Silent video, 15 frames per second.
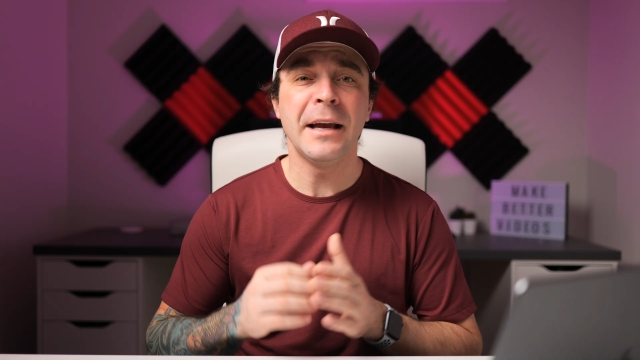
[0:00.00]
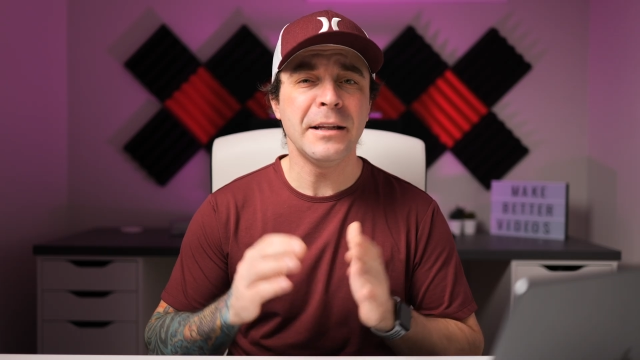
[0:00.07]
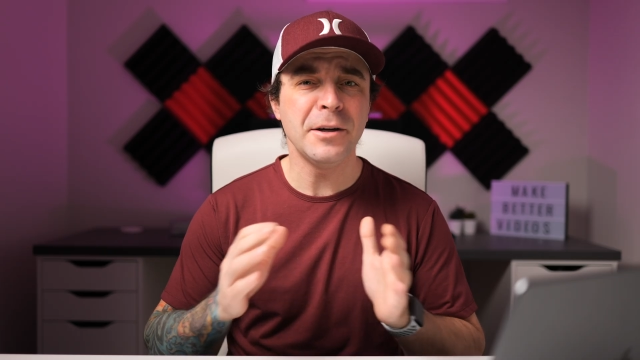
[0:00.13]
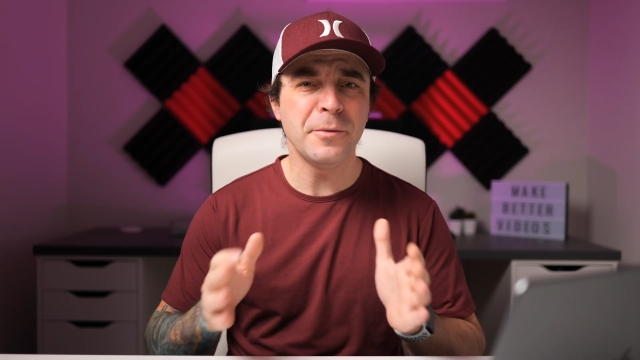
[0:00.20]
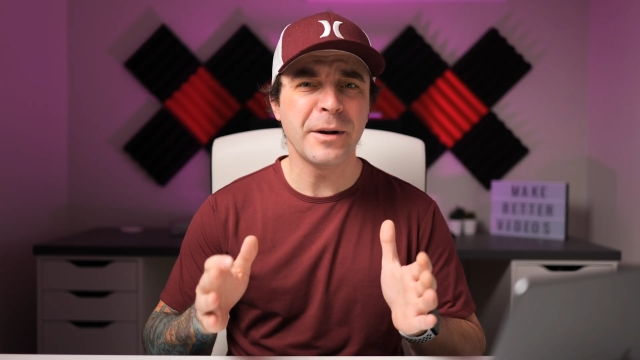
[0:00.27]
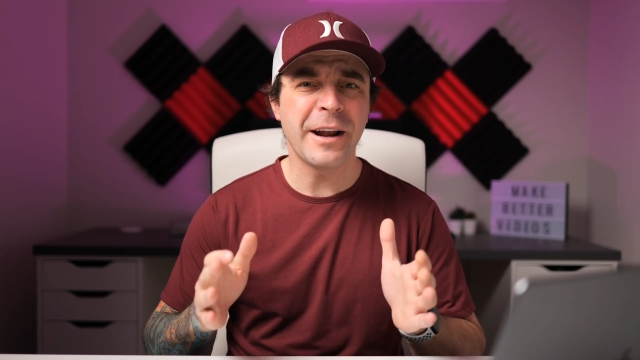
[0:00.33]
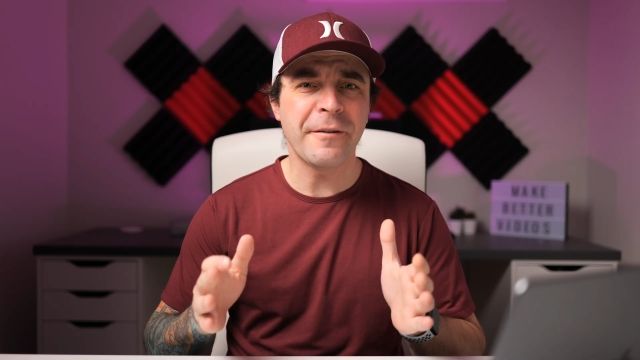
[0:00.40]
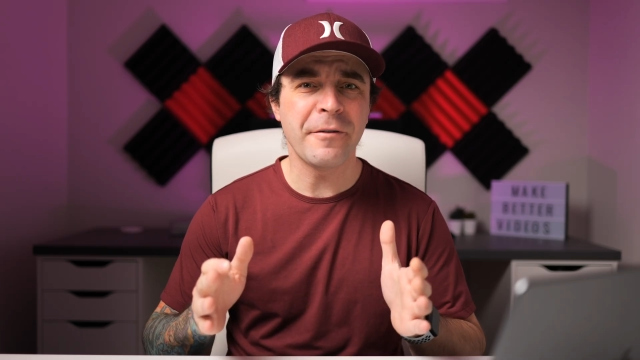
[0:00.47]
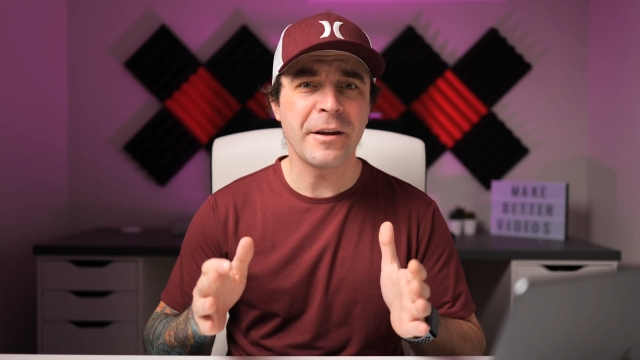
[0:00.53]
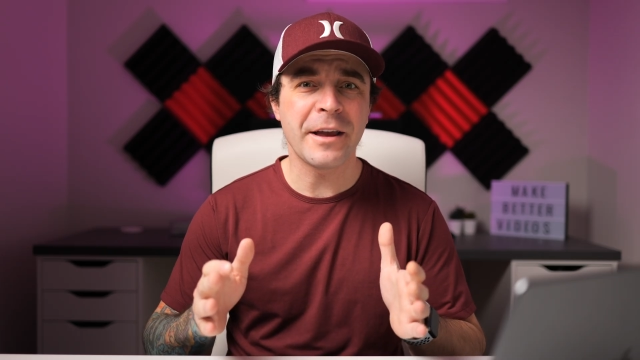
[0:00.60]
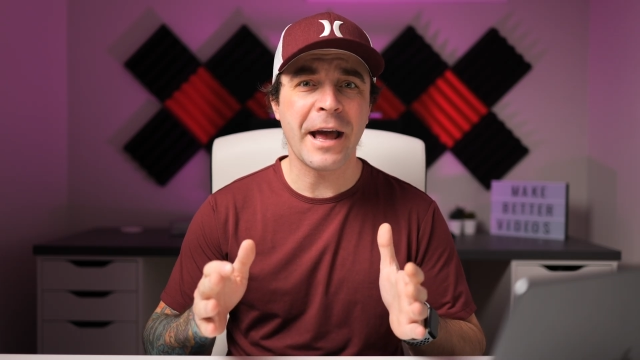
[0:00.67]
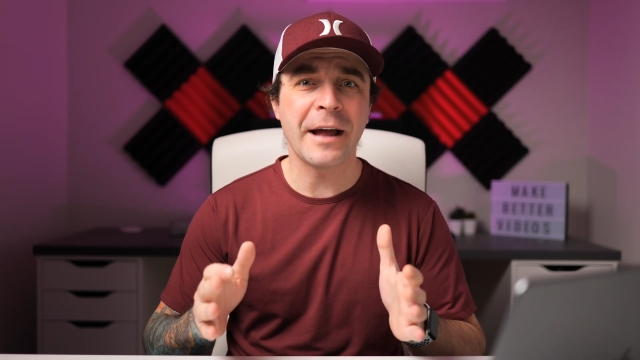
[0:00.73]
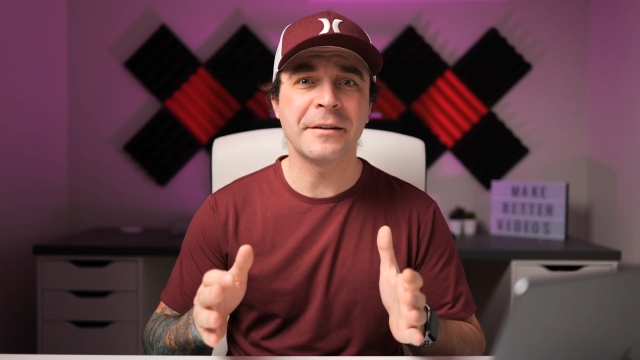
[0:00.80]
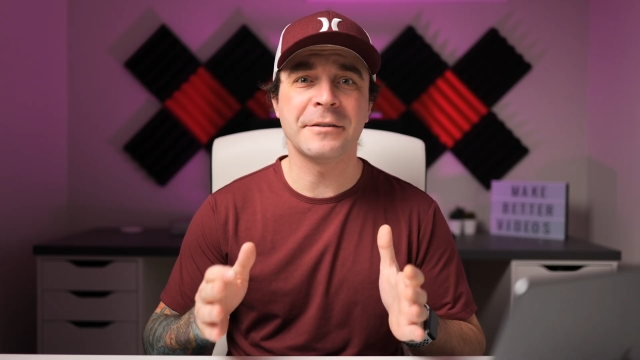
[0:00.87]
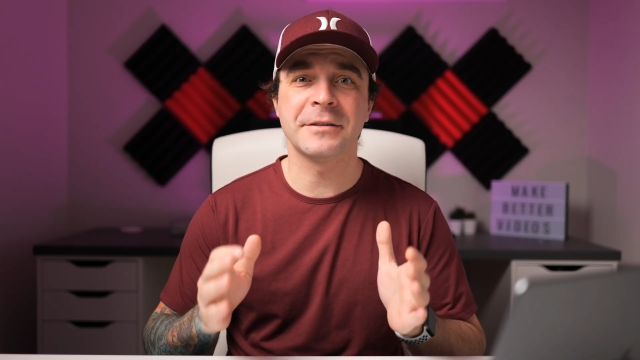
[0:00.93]
and do whatever you
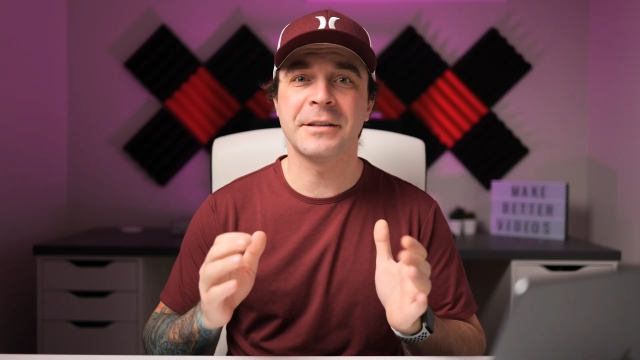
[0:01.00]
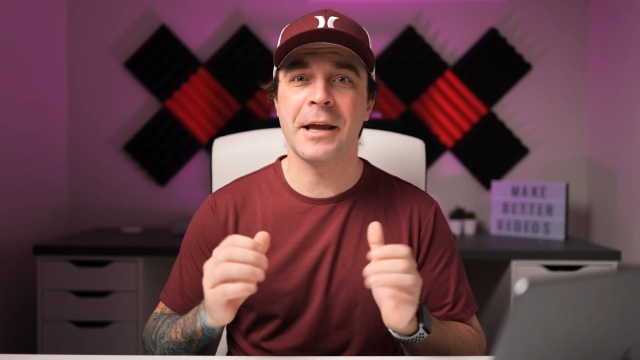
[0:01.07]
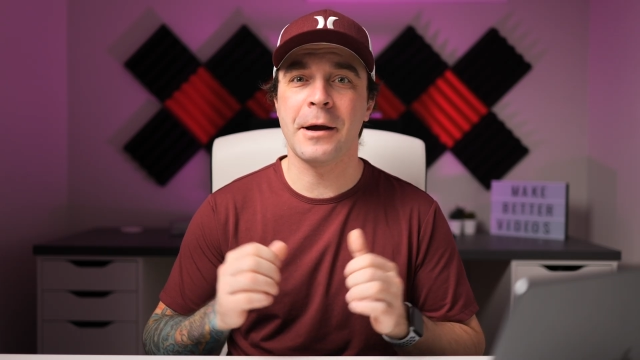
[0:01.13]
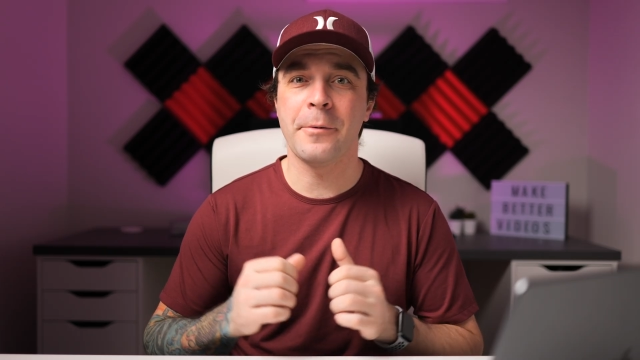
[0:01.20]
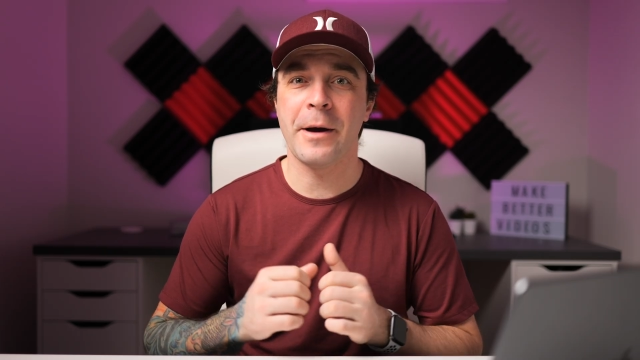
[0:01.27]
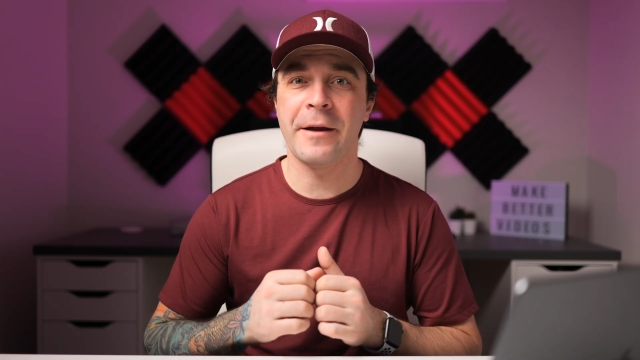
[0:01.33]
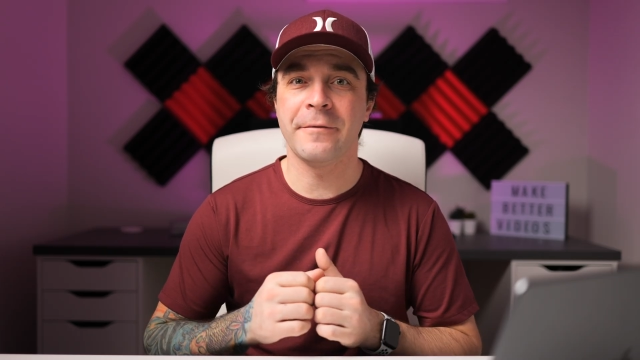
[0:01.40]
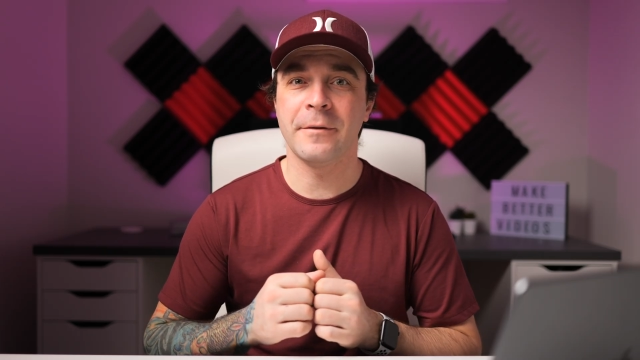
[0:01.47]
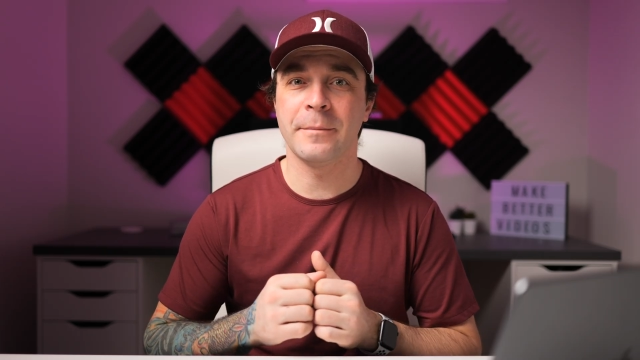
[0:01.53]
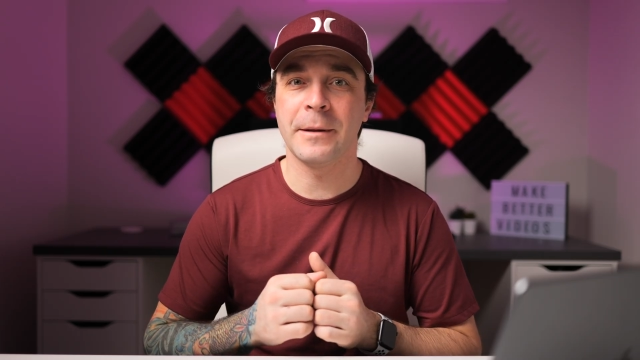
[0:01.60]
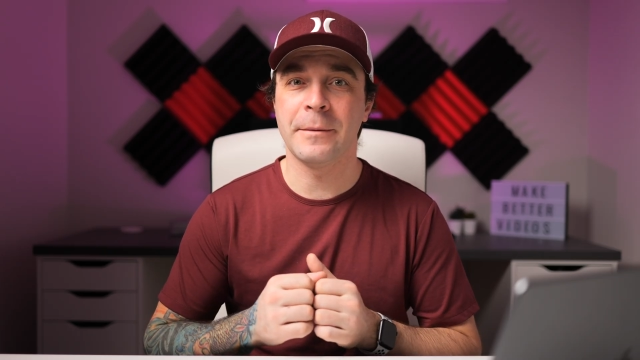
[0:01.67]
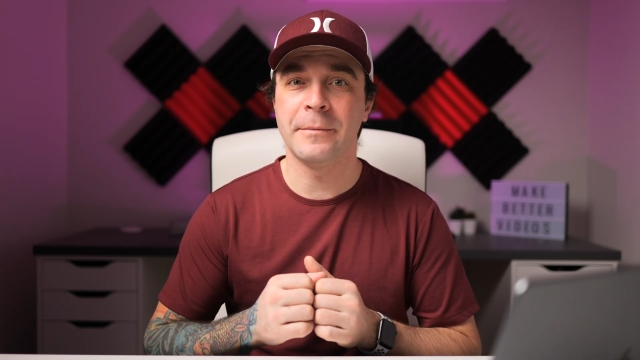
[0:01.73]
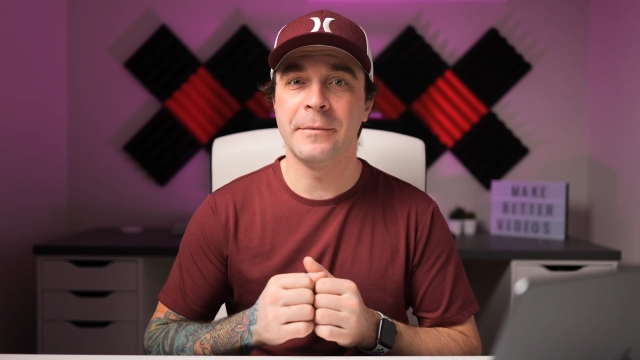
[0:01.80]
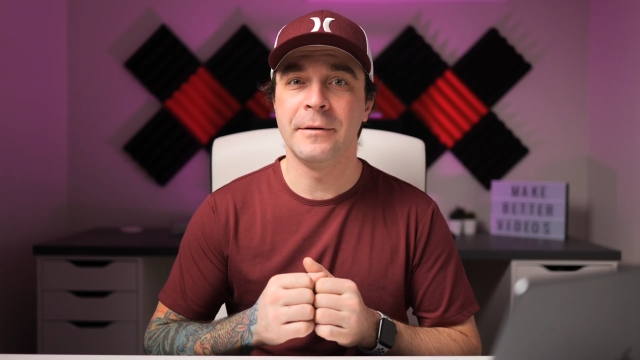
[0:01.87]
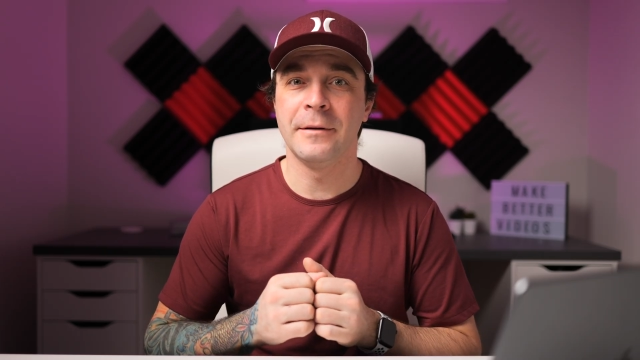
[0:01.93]
can to stay away from
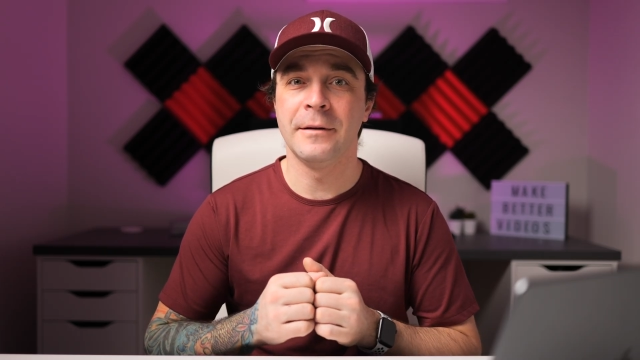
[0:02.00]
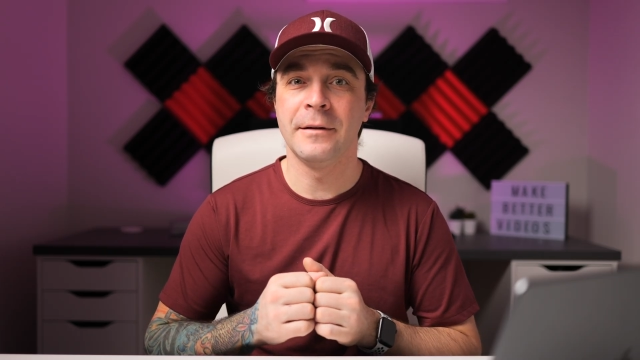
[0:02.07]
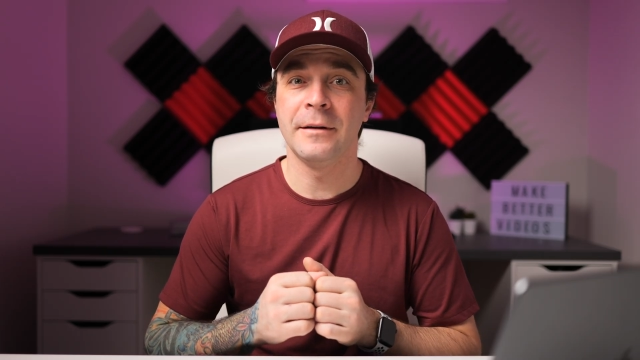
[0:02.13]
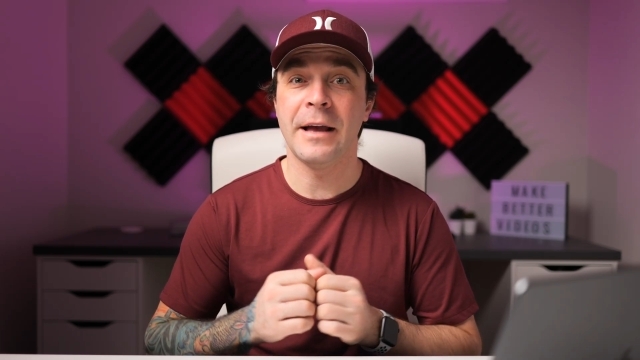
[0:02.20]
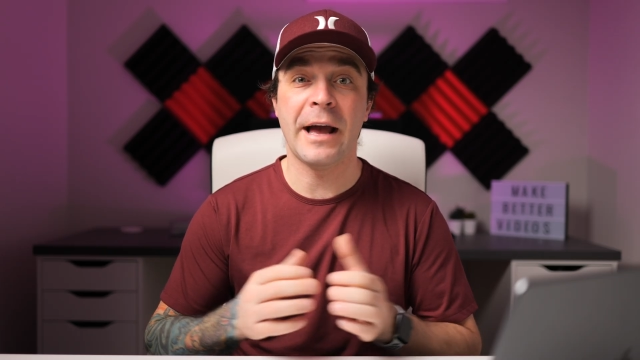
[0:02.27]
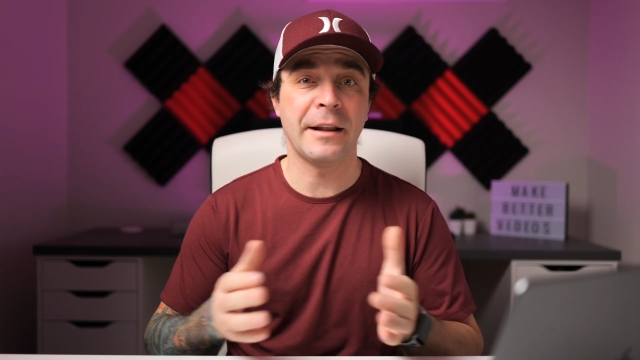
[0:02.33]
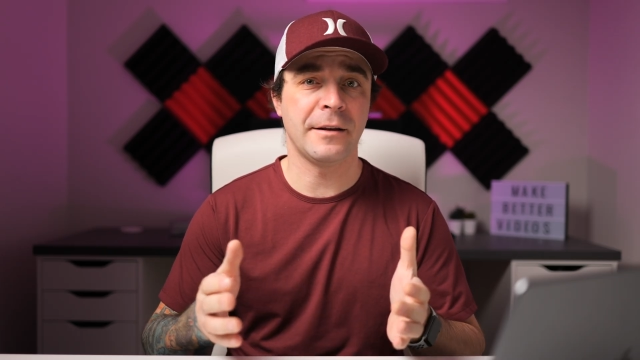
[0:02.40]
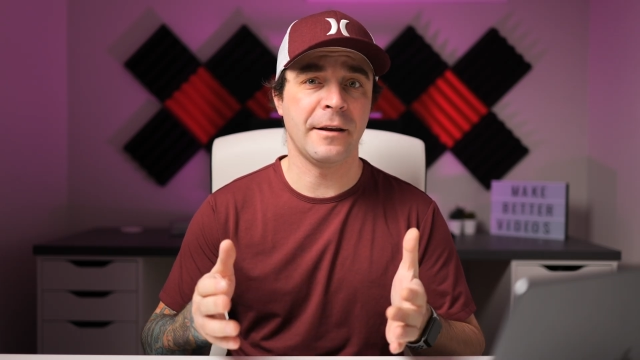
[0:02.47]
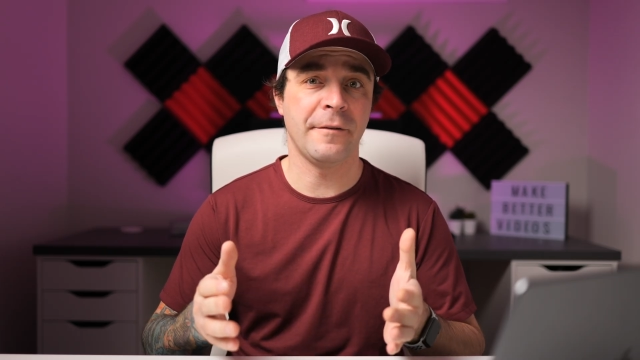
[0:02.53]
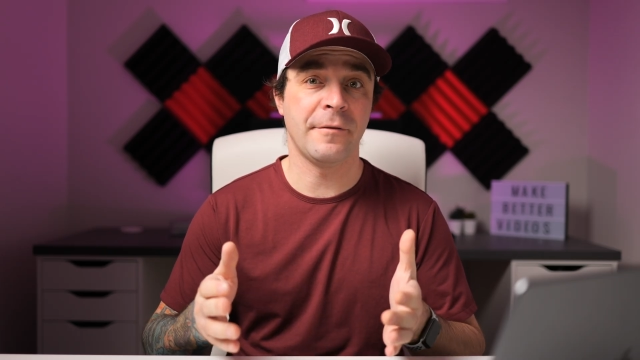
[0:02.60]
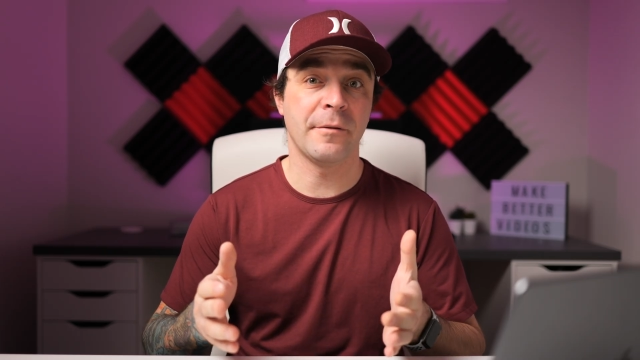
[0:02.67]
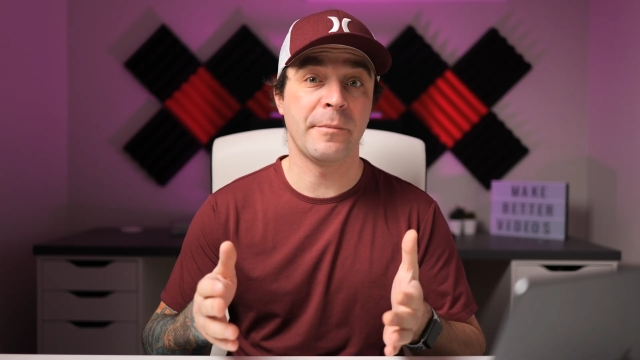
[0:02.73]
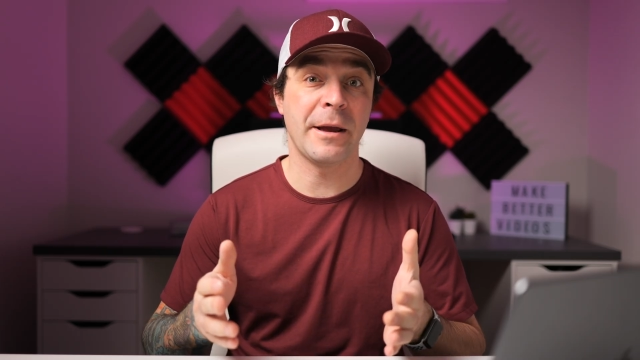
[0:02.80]
them. And if you're